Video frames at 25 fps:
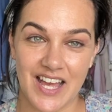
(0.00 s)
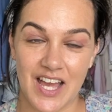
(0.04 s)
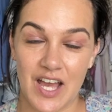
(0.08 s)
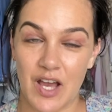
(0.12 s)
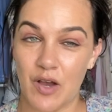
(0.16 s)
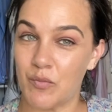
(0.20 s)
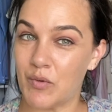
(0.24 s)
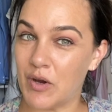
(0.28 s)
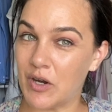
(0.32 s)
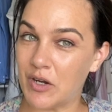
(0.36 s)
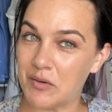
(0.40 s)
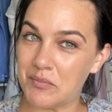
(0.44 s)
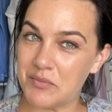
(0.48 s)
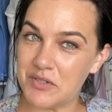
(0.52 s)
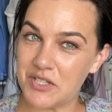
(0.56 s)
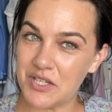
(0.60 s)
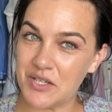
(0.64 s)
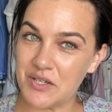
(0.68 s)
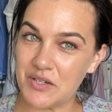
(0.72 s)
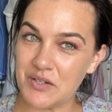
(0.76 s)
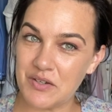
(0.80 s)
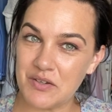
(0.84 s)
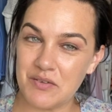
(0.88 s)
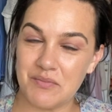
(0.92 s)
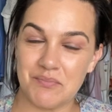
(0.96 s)
Welcome to
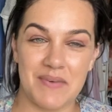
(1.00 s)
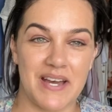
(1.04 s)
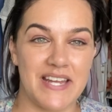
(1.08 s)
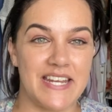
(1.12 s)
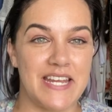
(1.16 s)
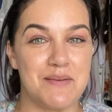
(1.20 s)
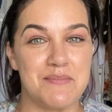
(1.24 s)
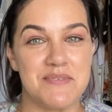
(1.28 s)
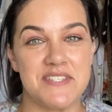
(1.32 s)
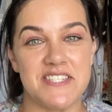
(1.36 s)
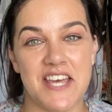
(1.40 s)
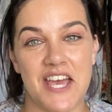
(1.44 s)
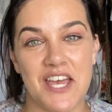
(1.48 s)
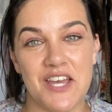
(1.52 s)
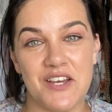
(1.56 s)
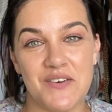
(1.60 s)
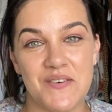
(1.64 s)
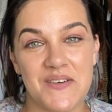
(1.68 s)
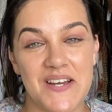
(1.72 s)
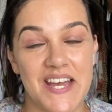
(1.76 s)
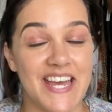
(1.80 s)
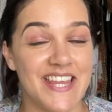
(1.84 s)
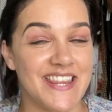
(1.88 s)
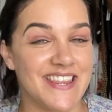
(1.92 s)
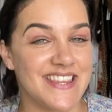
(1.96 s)
you. My name's Dale
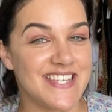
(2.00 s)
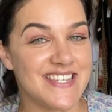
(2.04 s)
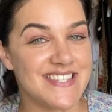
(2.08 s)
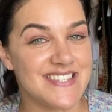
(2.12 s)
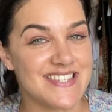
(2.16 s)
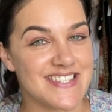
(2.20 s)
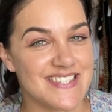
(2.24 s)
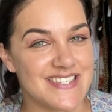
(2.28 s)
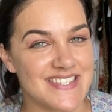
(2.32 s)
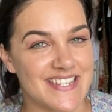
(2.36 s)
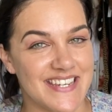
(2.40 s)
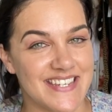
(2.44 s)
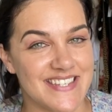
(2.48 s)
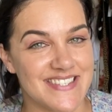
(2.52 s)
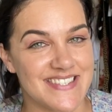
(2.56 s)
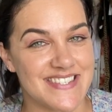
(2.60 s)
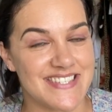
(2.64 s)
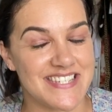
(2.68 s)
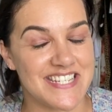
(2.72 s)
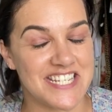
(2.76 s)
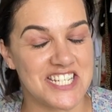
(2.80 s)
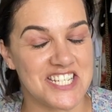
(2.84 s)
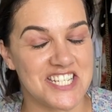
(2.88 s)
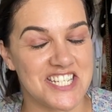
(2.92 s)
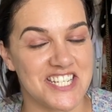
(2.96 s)
and this is Dale's
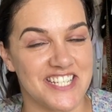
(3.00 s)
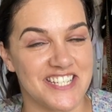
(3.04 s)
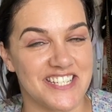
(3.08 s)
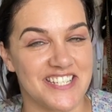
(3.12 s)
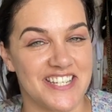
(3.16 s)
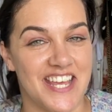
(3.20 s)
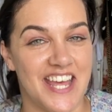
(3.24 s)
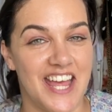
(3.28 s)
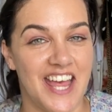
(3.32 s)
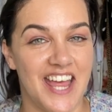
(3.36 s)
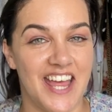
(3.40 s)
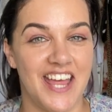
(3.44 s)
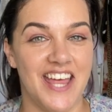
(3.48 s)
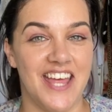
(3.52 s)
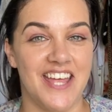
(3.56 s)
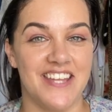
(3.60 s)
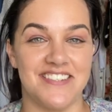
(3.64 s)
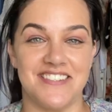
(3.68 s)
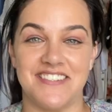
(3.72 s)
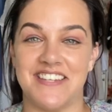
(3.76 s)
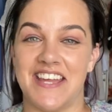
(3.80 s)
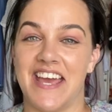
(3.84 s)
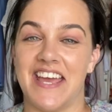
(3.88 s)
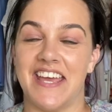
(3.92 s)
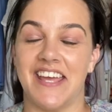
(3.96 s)
Addiction.
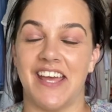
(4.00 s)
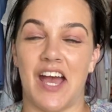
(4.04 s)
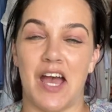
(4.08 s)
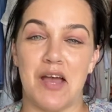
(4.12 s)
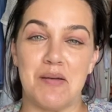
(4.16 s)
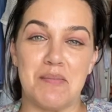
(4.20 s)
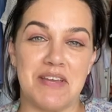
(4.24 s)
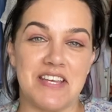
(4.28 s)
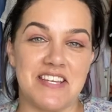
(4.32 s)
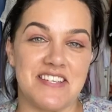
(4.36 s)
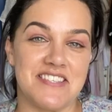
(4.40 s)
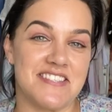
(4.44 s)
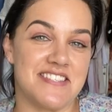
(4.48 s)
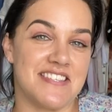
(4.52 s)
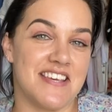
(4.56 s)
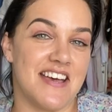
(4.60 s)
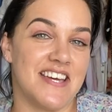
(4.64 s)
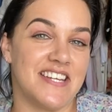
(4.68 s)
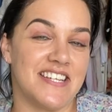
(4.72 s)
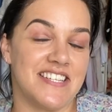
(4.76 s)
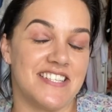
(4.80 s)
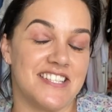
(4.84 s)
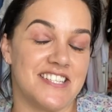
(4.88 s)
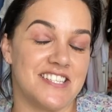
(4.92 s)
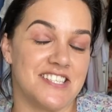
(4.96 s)
Today I'm
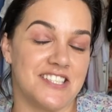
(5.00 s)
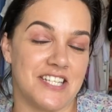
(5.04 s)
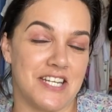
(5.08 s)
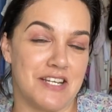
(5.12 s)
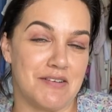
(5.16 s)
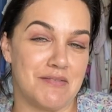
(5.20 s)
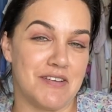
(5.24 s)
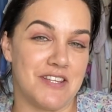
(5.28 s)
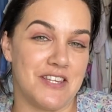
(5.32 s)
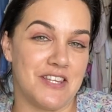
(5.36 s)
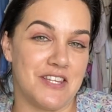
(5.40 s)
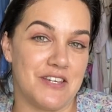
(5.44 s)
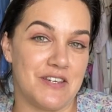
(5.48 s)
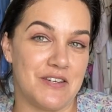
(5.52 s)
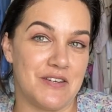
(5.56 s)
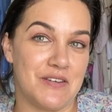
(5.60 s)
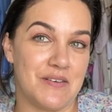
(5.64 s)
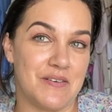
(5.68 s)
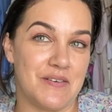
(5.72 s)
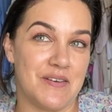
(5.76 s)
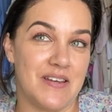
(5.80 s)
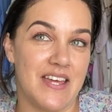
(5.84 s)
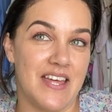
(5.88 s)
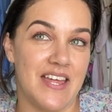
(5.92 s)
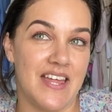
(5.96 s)
excited to share with you
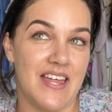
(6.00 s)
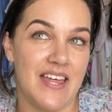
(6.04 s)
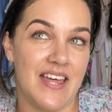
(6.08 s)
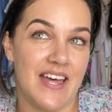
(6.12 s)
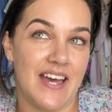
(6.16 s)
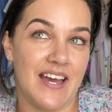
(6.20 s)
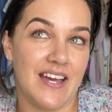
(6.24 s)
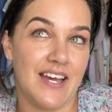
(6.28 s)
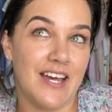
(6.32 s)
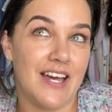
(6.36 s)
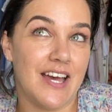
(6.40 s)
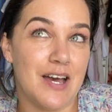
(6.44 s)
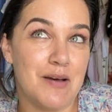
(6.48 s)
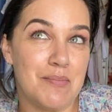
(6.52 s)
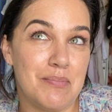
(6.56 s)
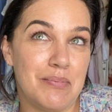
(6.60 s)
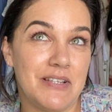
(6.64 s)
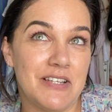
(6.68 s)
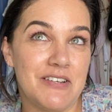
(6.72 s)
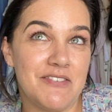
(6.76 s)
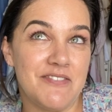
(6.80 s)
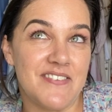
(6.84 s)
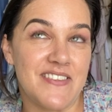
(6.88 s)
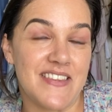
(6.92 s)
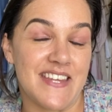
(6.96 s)
a couple
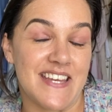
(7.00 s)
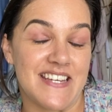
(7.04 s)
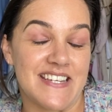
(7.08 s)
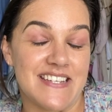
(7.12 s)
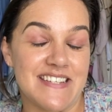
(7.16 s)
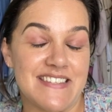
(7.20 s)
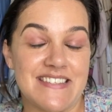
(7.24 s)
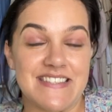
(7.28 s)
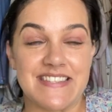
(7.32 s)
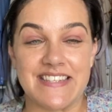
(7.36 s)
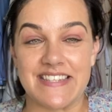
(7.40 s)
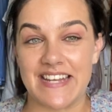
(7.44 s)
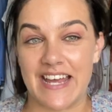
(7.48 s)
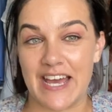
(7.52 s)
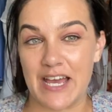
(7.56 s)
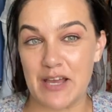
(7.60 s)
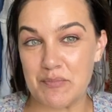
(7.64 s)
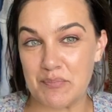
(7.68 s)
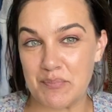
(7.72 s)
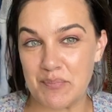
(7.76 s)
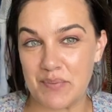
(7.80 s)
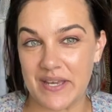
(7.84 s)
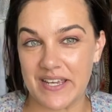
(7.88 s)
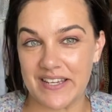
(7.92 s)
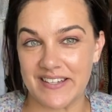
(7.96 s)
of things that I
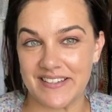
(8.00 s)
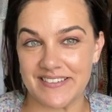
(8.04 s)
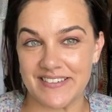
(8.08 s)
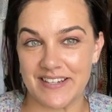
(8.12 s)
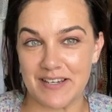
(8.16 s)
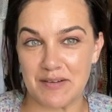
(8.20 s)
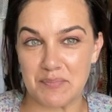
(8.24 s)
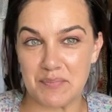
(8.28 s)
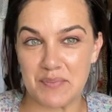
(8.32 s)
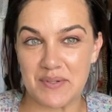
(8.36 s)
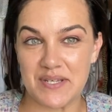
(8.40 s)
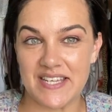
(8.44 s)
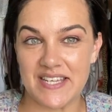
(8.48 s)
picked up.